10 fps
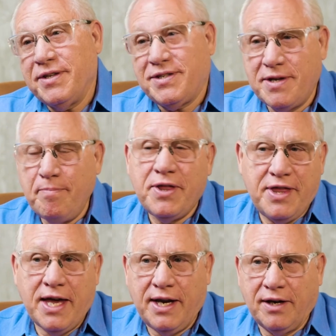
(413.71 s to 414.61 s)
the
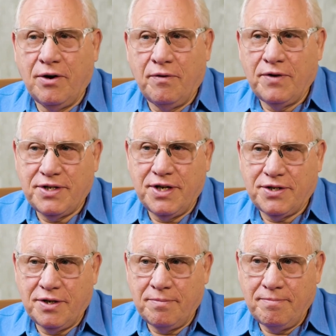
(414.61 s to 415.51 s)
sympathetic nervous
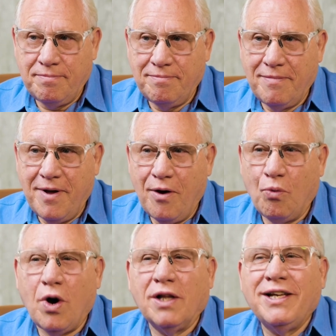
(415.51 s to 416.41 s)
system
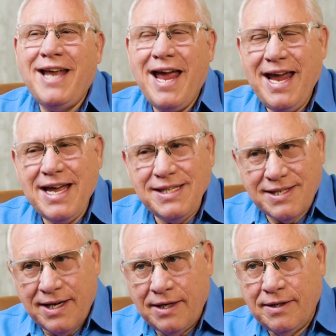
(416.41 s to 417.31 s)
while
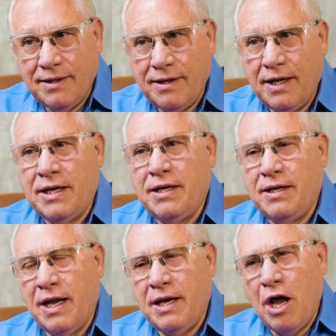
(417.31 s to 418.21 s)
enhancing
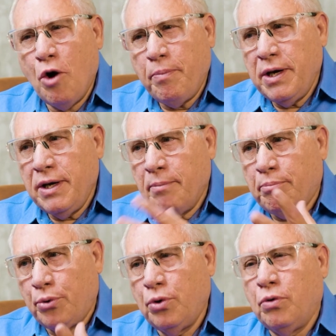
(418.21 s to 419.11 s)
and helping
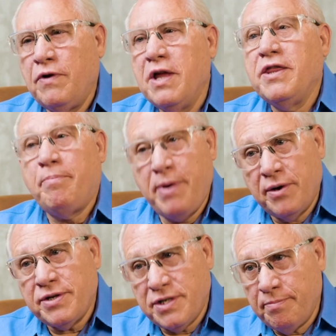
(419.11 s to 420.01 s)
improve the
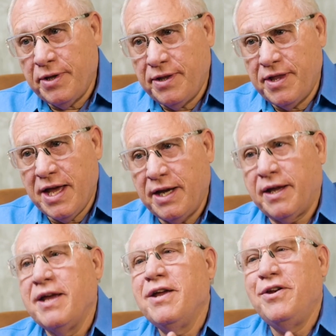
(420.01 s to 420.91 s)

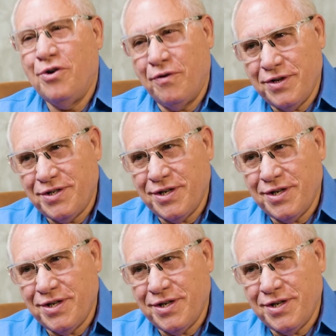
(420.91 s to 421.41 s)
parasympathetic nervous